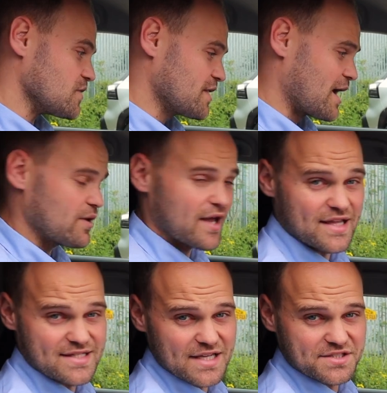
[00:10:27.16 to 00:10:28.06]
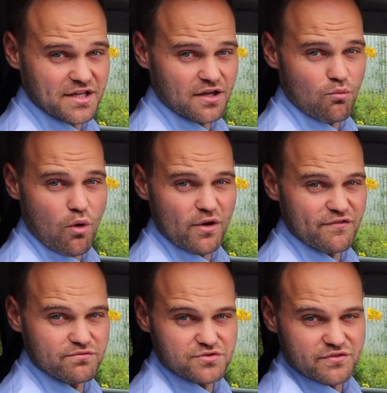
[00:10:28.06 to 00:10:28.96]
Now, in testing and what
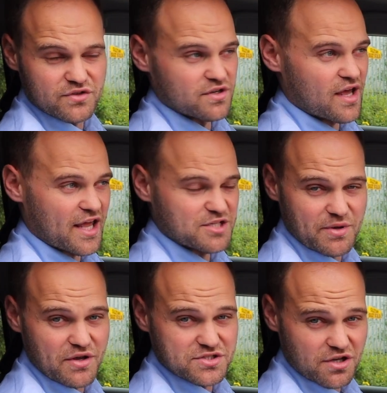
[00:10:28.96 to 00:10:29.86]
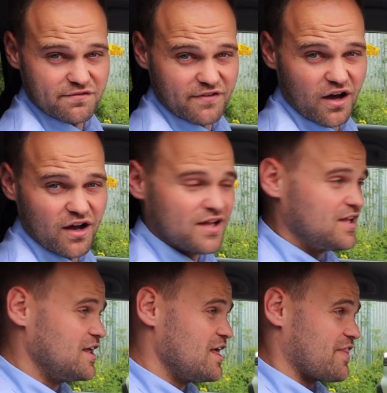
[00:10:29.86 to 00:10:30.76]
we've driven and experienced so far,
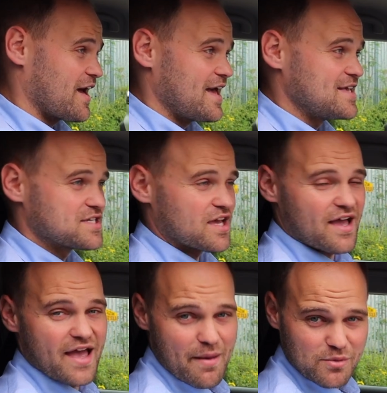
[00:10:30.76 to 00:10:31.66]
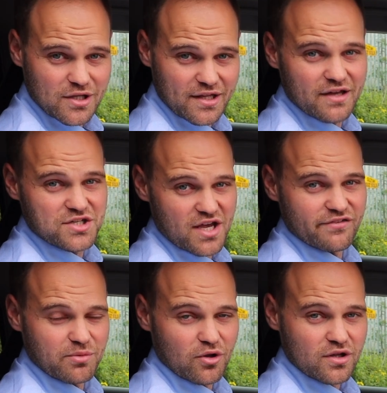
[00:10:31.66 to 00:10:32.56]
that is eminently
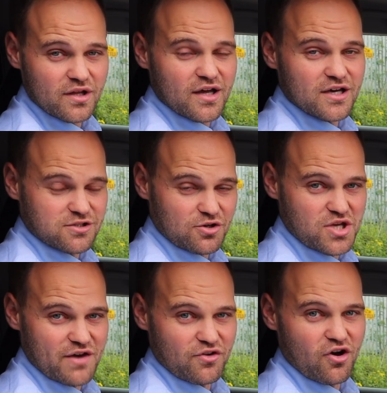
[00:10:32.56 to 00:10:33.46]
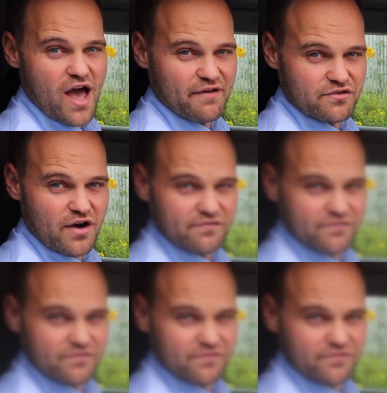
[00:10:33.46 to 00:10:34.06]
achievable as long as you haven't got a heavy right